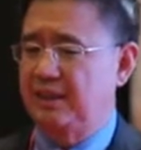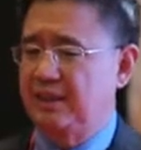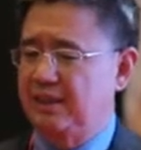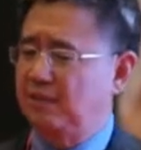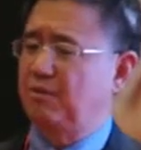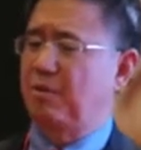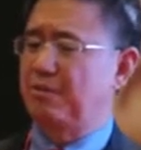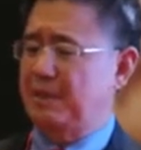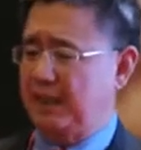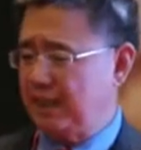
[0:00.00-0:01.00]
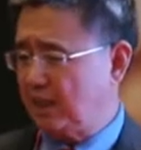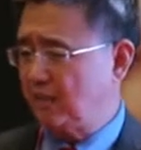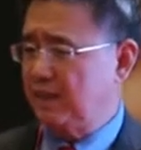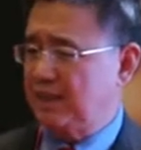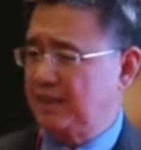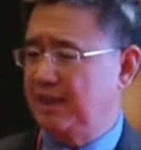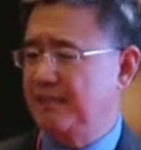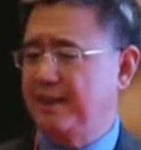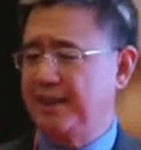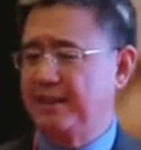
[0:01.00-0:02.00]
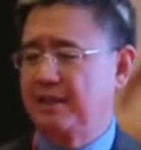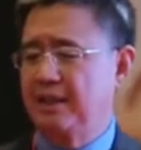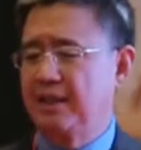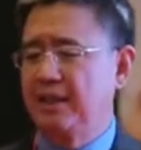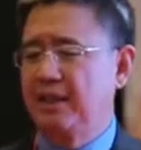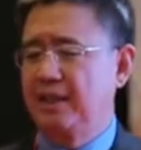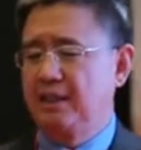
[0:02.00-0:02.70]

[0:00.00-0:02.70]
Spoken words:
the GDP of all countries in the world,